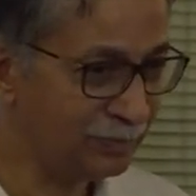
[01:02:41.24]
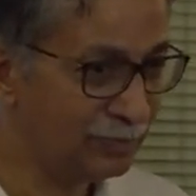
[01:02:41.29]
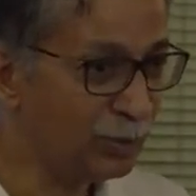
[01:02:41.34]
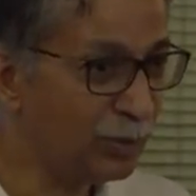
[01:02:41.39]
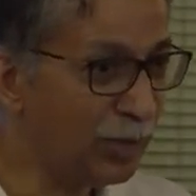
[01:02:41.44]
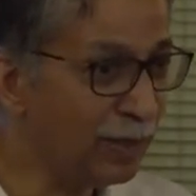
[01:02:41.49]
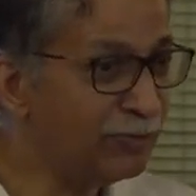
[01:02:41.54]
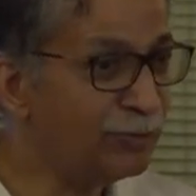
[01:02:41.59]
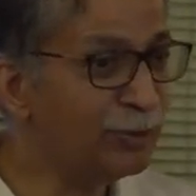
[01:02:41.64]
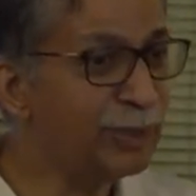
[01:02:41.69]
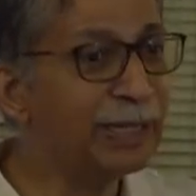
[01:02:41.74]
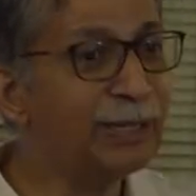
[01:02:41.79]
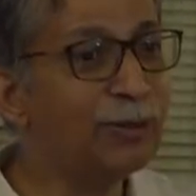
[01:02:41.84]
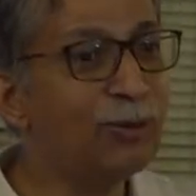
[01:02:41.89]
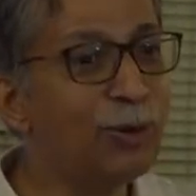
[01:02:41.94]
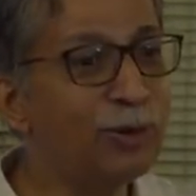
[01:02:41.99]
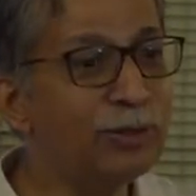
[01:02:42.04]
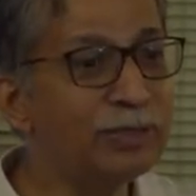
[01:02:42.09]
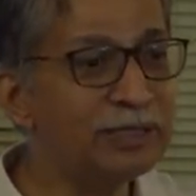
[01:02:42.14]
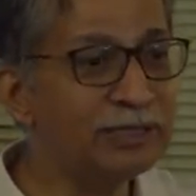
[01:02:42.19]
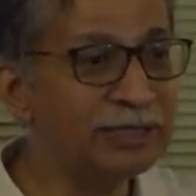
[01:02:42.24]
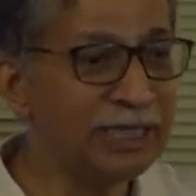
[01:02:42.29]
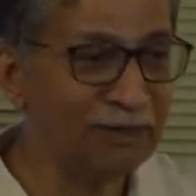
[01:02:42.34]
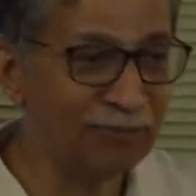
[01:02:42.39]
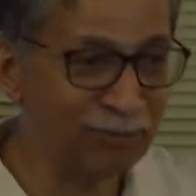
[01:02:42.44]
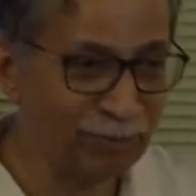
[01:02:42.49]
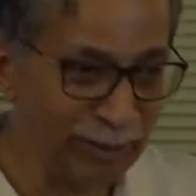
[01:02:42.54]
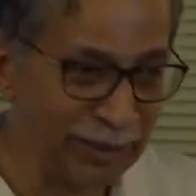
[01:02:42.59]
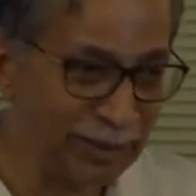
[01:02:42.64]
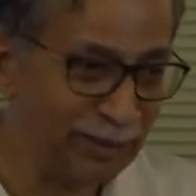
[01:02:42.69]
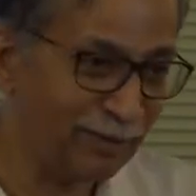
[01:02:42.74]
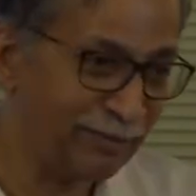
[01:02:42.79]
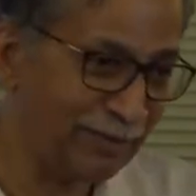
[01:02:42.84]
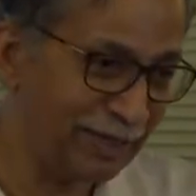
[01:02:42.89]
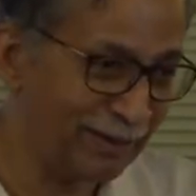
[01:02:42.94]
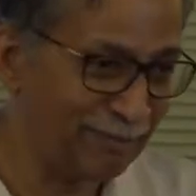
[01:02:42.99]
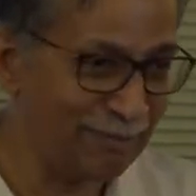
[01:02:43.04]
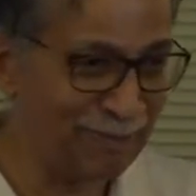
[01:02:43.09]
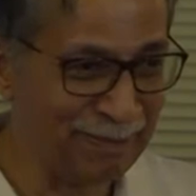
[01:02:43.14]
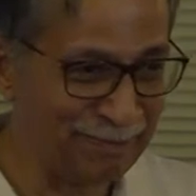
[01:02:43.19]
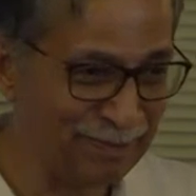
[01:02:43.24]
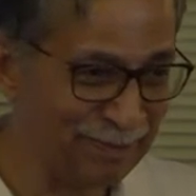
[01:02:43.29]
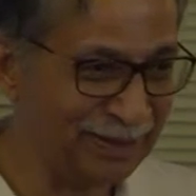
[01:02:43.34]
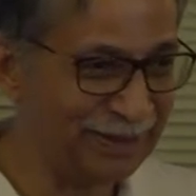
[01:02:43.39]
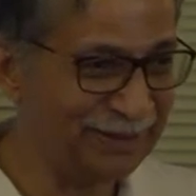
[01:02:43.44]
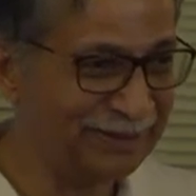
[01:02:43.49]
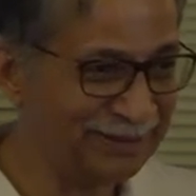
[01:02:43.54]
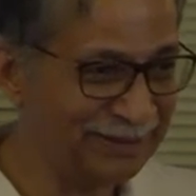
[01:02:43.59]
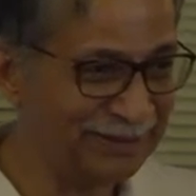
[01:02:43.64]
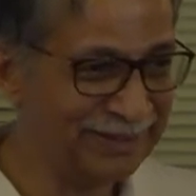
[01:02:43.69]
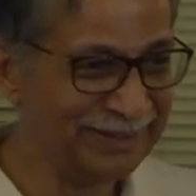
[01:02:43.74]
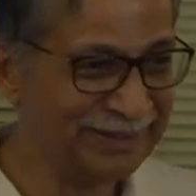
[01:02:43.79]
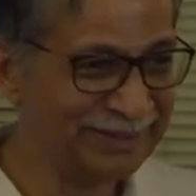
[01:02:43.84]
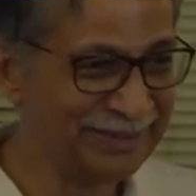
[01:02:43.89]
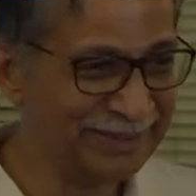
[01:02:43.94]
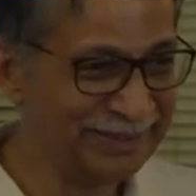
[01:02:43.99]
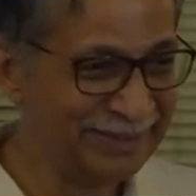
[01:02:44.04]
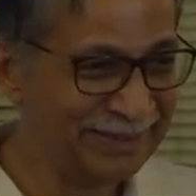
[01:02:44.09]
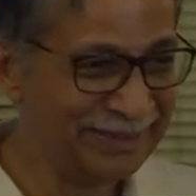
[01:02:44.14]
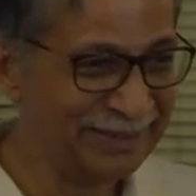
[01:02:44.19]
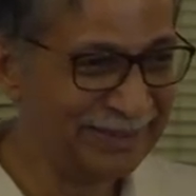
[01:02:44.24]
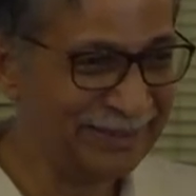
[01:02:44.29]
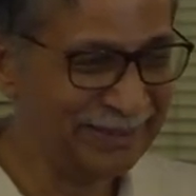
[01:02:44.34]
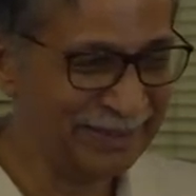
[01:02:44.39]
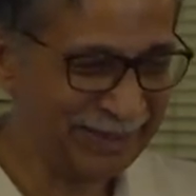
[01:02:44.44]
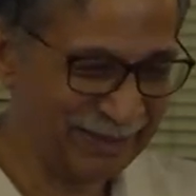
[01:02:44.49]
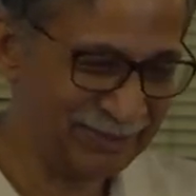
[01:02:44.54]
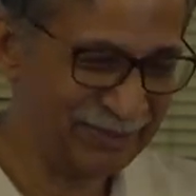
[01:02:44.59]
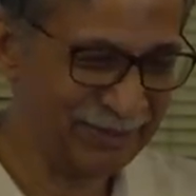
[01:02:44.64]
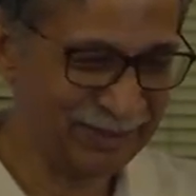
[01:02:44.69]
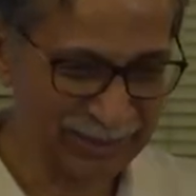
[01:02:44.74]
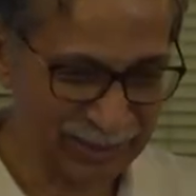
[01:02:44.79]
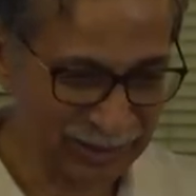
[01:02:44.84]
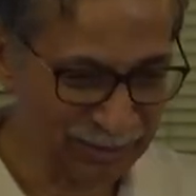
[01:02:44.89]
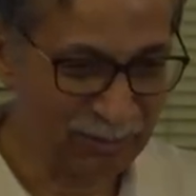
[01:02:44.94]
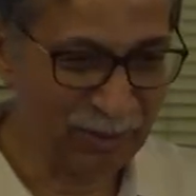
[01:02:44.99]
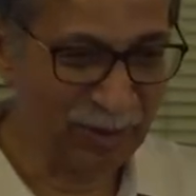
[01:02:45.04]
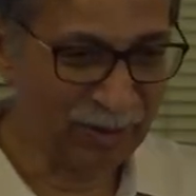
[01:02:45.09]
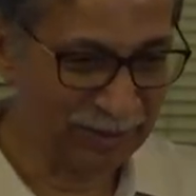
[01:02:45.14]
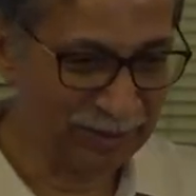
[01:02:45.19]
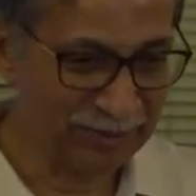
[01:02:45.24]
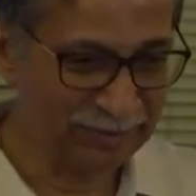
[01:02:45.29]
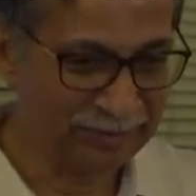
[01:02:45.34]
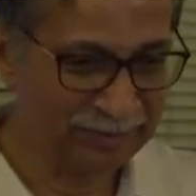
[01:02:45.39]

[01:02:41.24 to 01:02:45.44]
You have to ignore the self weight of that member. That's very small.